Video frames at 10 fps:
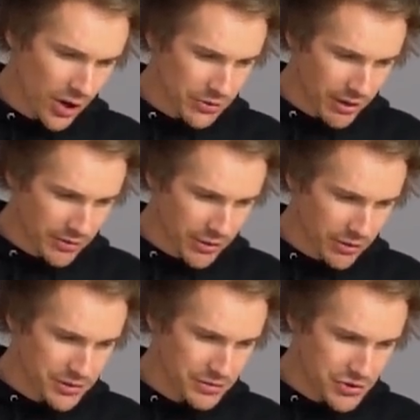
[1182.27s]
Are you ever
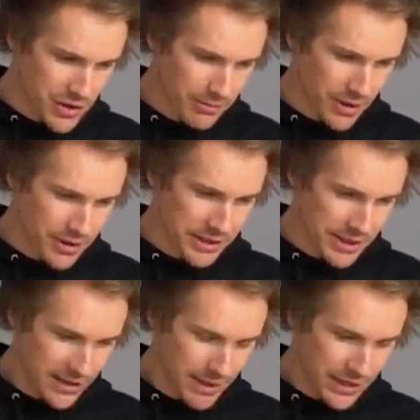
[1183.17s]
going to jump on the
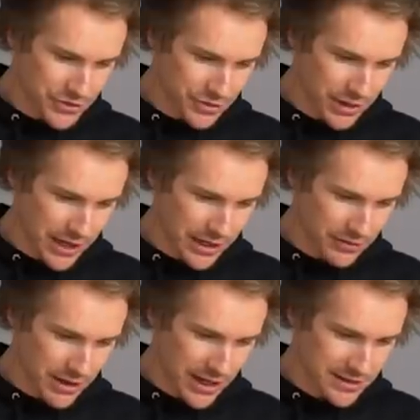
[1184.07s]
e-bike train
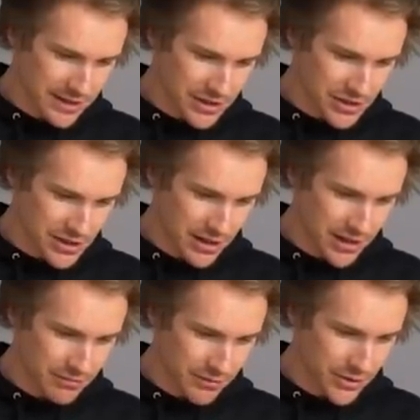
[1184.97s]
and ride slash
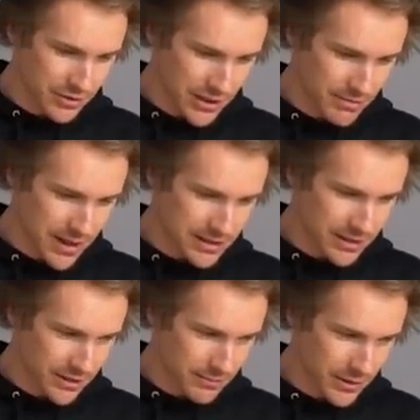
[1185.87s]
sell and review e-bikes
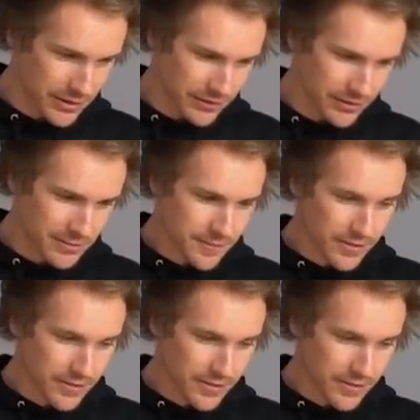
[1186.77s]
and components?